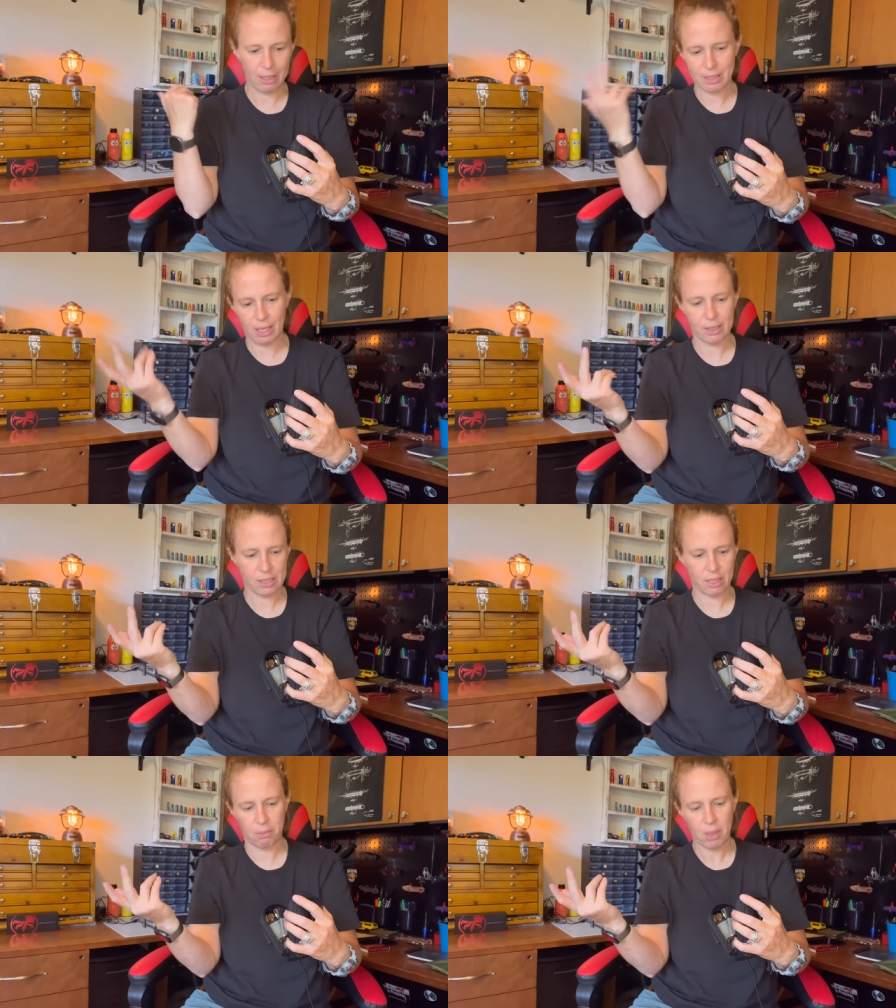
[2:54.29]
It's got
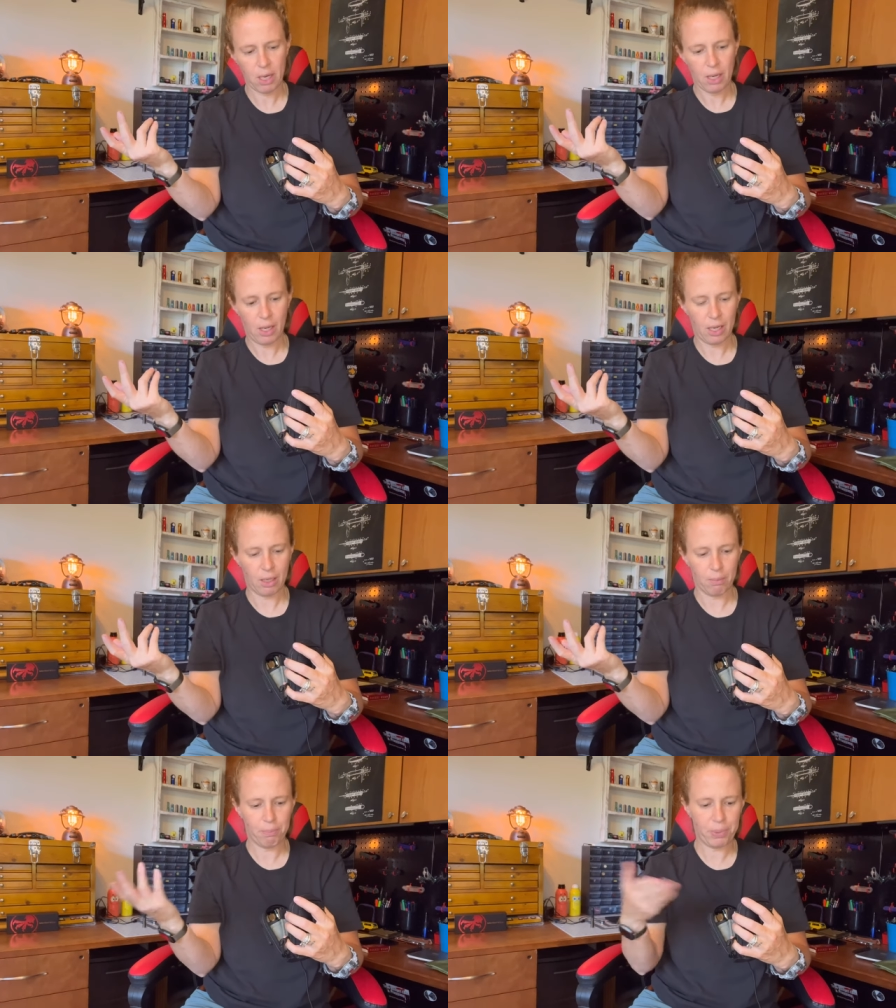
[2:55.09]
some
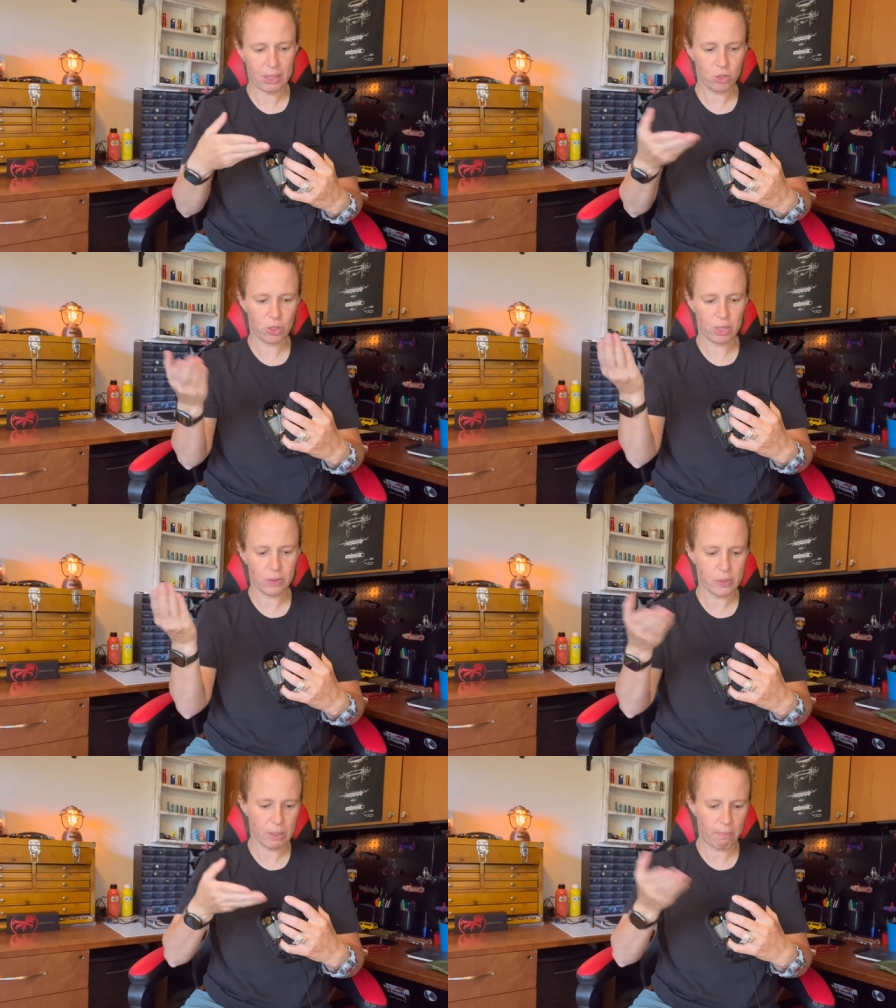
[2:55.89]
um,
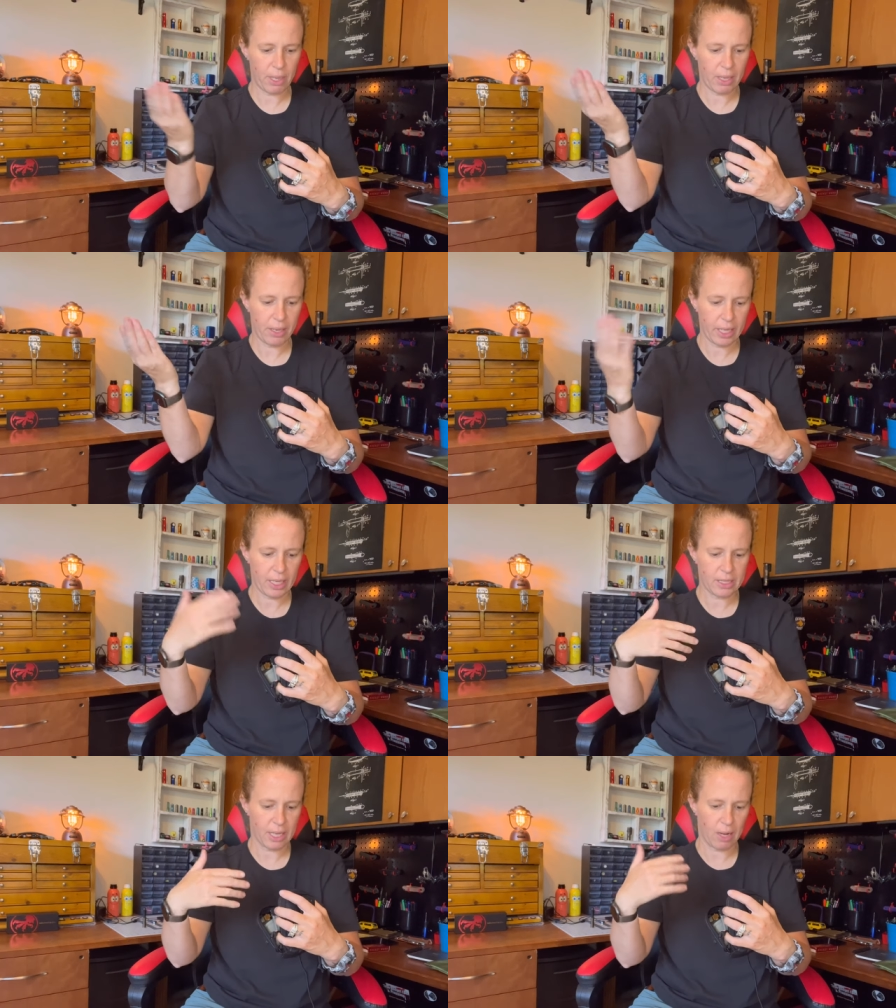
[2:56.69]
Benadryl, some
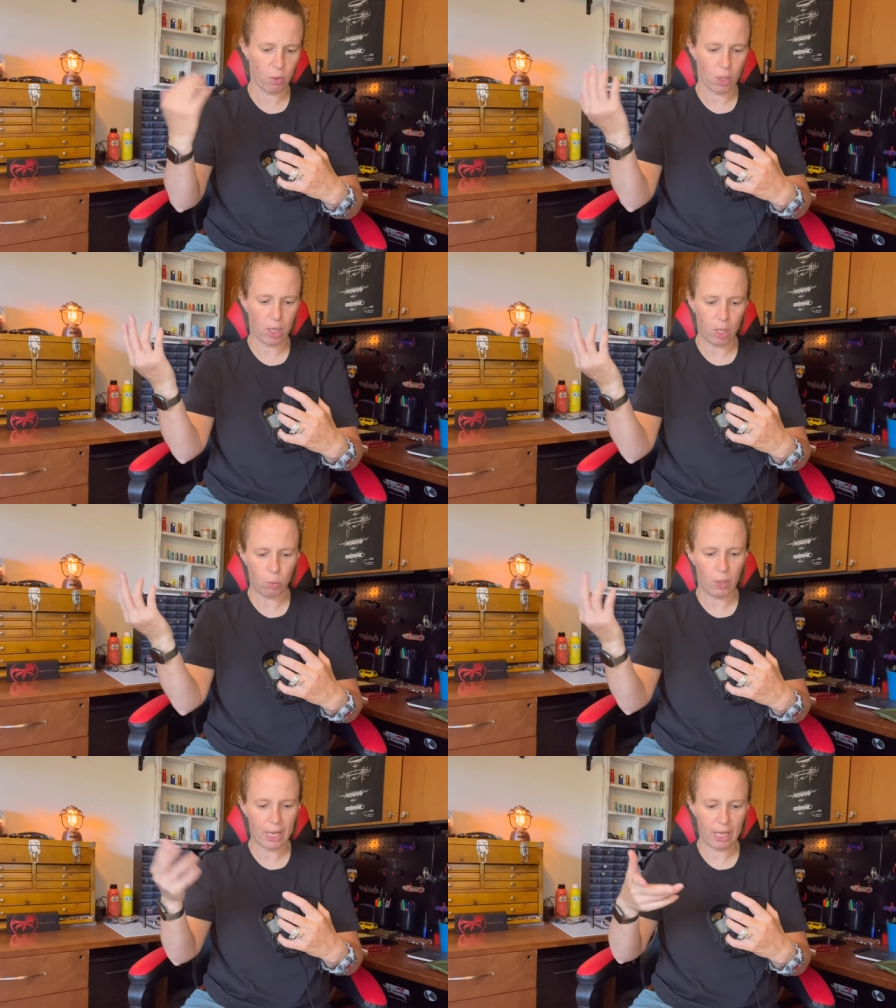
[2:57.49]
Band-Aids, an alcohol
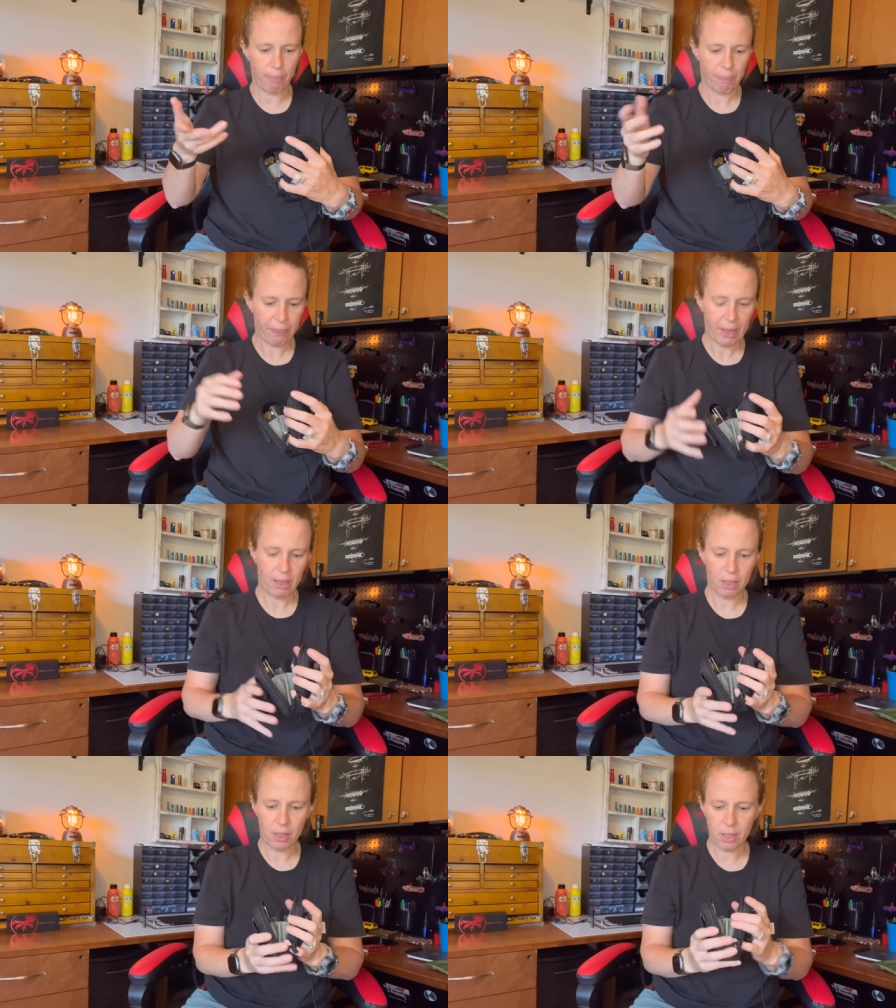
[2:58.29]
wipe,
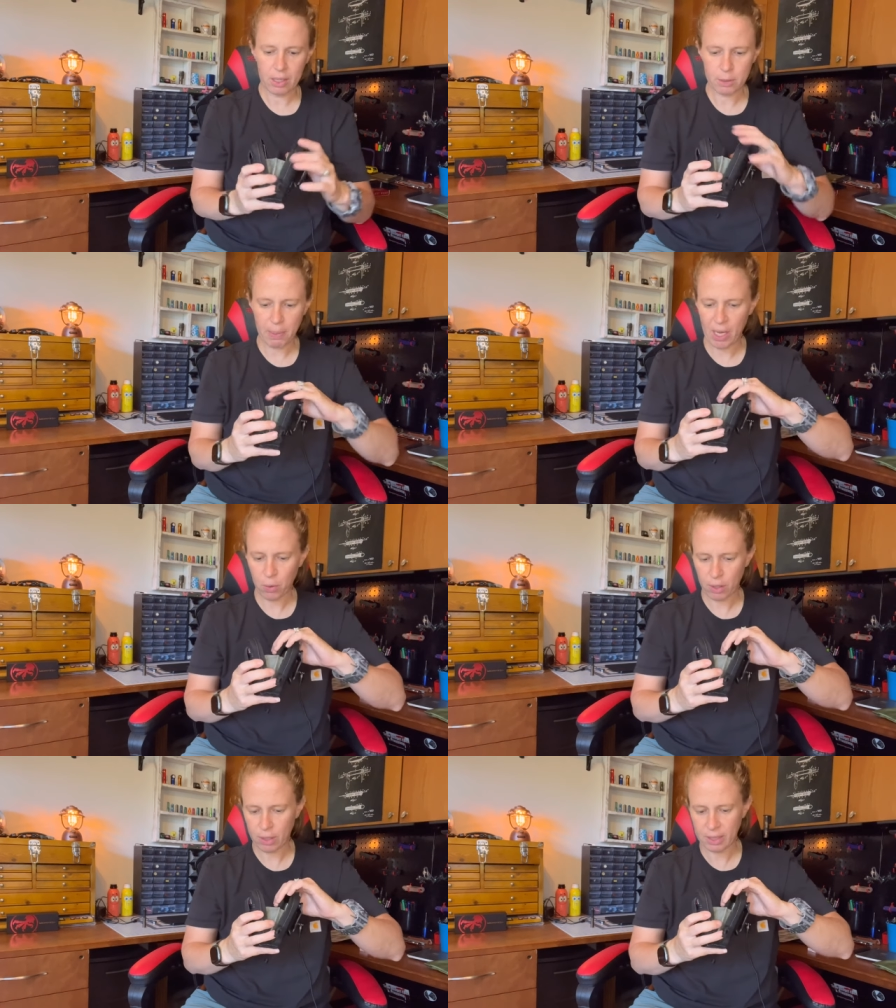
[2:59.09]
a Goody's
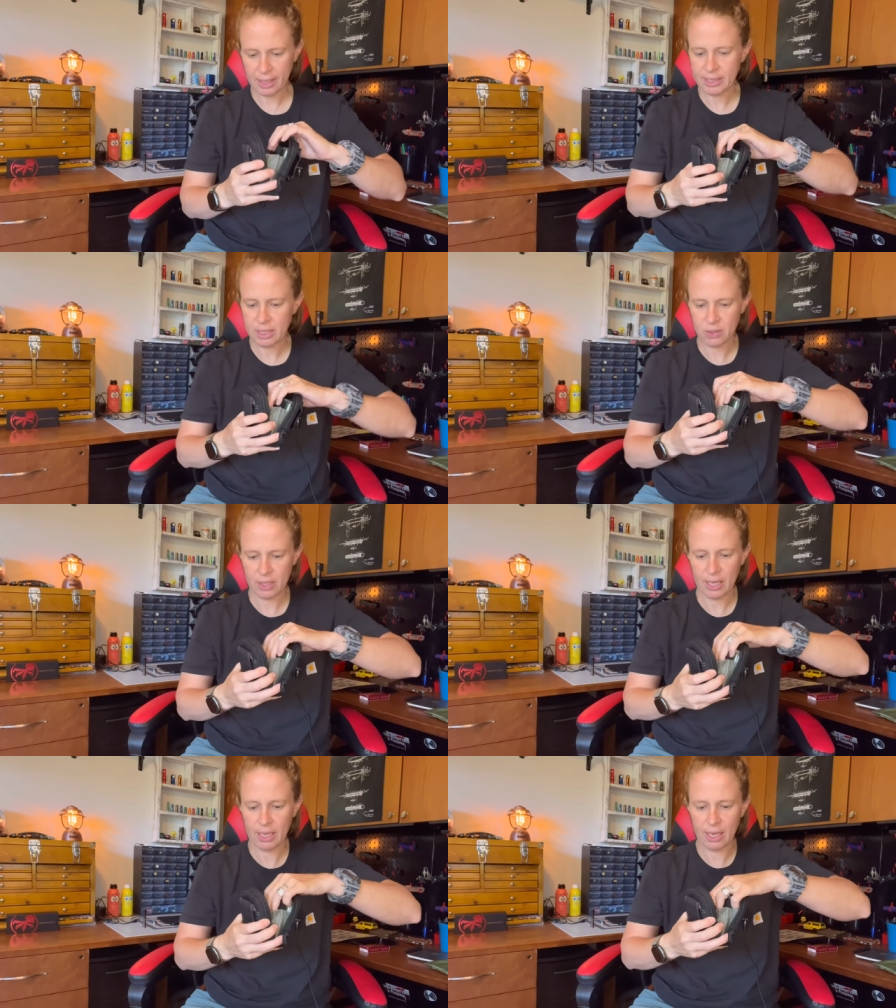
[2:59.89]
powder in case there's a
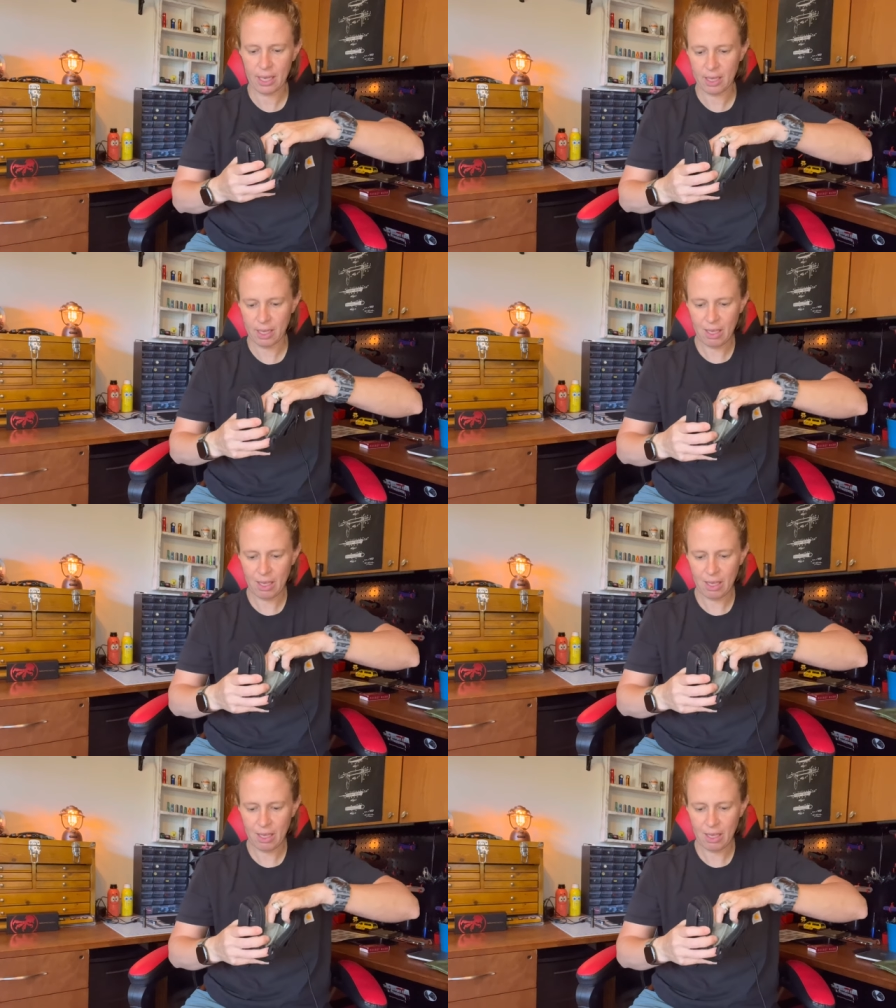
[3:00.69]
headache.